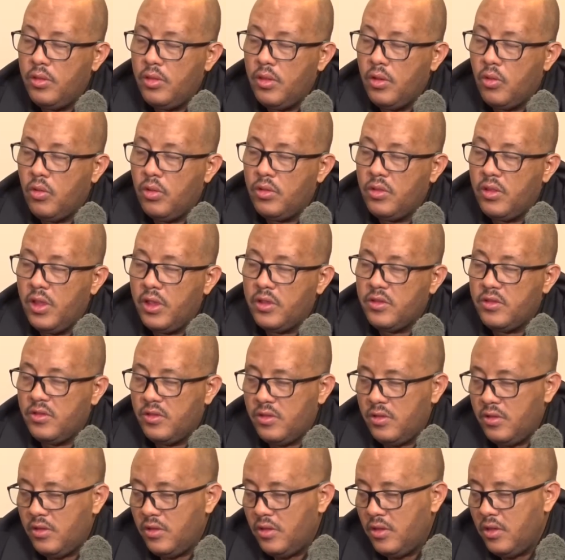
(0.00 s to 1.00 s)

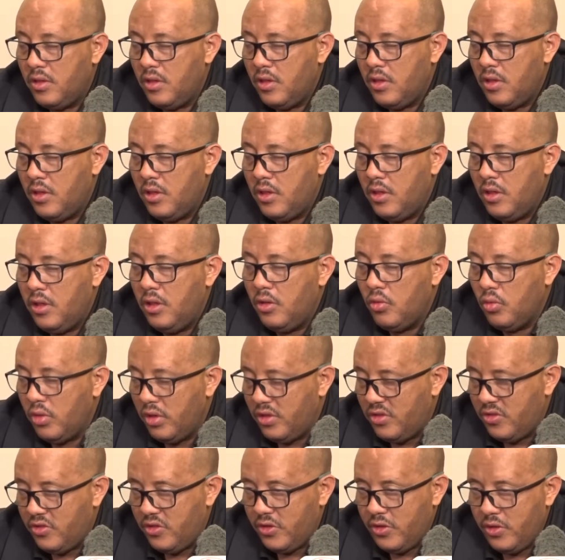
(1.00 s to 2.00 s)
context in
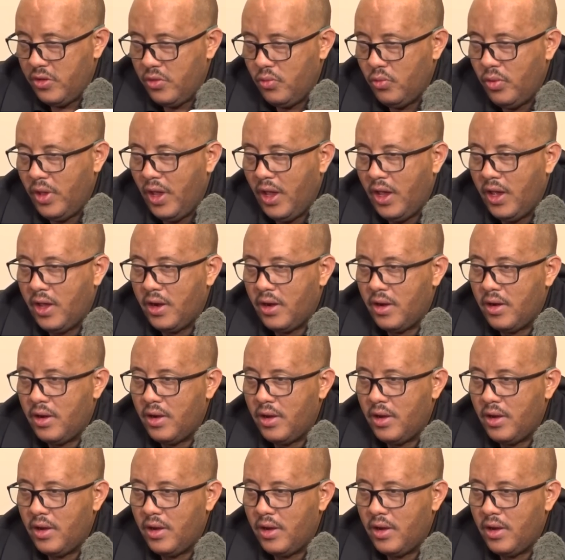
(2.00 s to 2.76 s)
which we are